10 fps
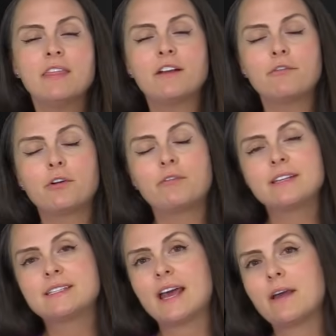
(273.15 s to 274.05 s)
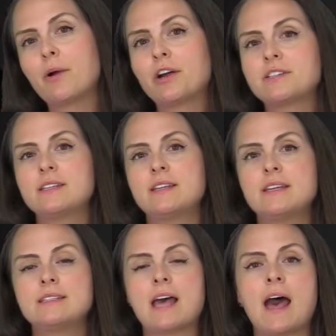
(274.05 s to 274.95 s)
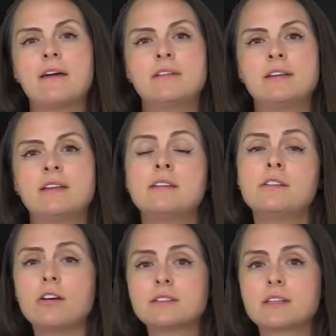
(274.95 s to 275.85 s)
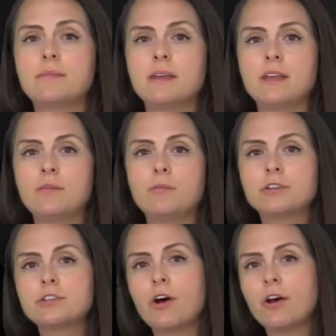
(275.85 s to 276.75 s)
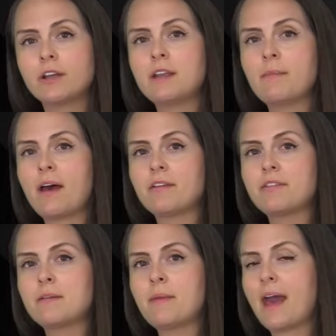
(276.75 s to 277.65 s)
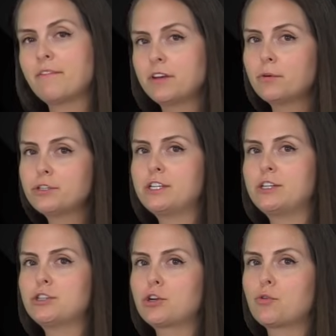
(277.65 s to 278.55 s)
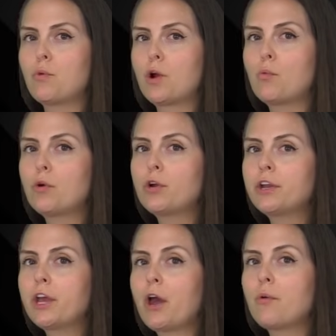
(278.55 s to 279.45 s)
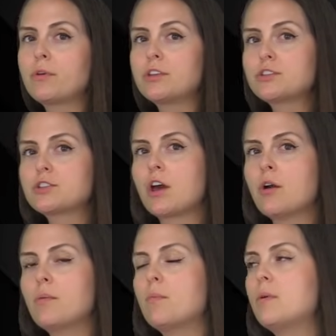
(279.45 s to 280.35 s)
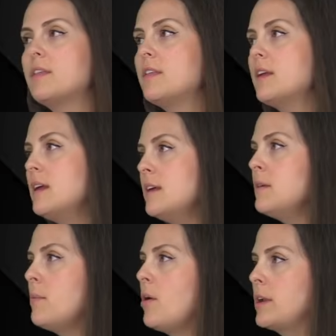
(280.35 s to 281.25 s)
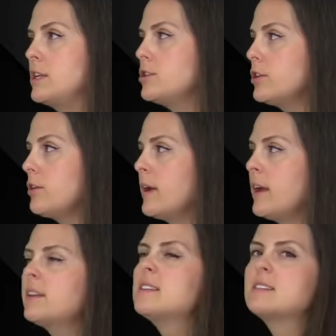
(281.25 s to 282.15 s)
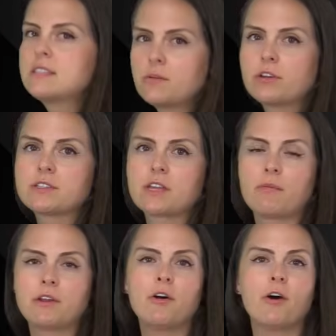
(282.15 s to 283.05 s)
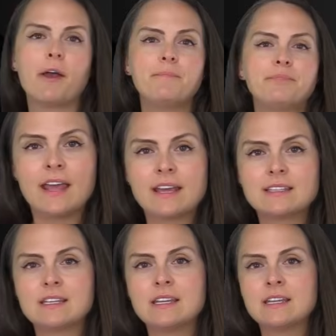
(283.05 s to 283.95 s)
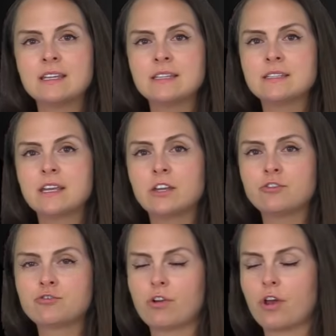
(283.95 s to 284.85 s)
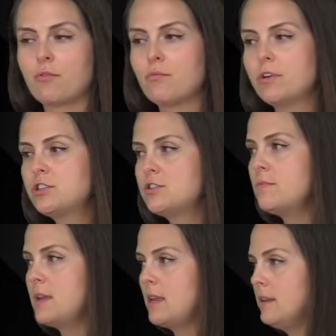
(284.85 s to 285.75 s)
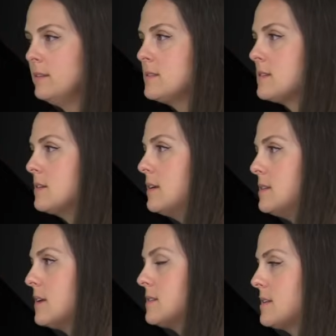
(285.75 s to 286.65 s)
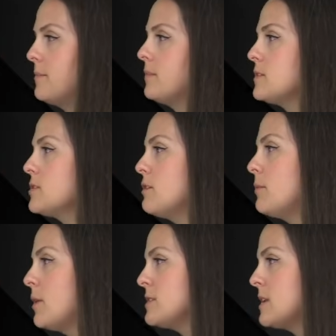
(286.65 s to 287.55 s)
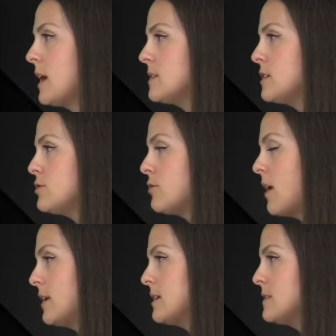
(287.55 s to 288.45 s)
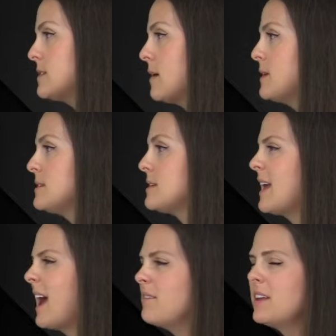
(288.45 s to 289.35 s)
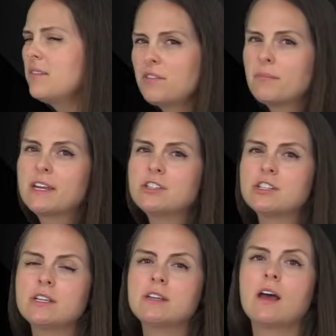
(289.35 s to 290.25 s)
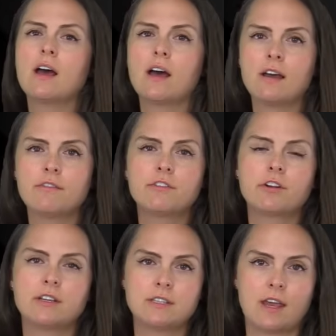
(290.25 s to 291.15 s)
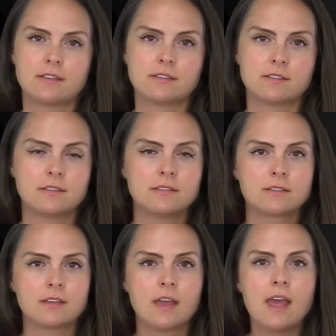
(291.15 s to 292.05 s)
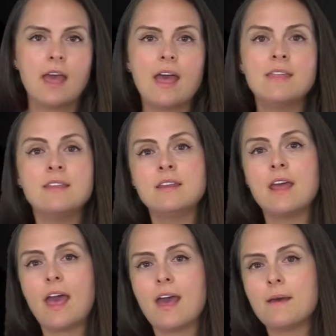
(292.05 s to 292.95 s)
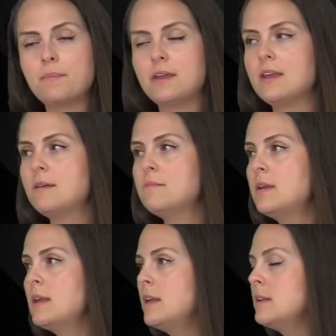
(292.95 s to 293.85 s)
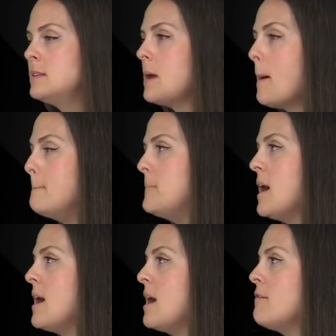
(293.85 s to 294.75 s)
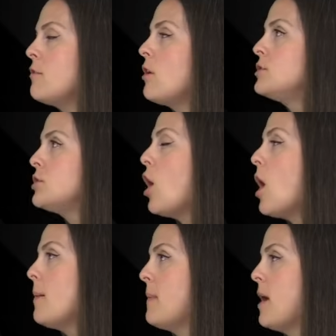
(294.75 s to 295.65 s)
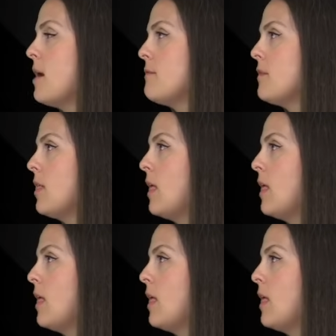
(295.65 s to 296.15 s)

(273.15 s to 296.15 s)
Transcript: Therefore, if we say a person is having an endoscopy, we're talking about them having a procedure where we're gonna go with a scope within the body to look around and see what's going on. Next is entero, which means intestine. So if a person has enteritis, that means that they have inflammation of their intestines. And then epi means above or on top of.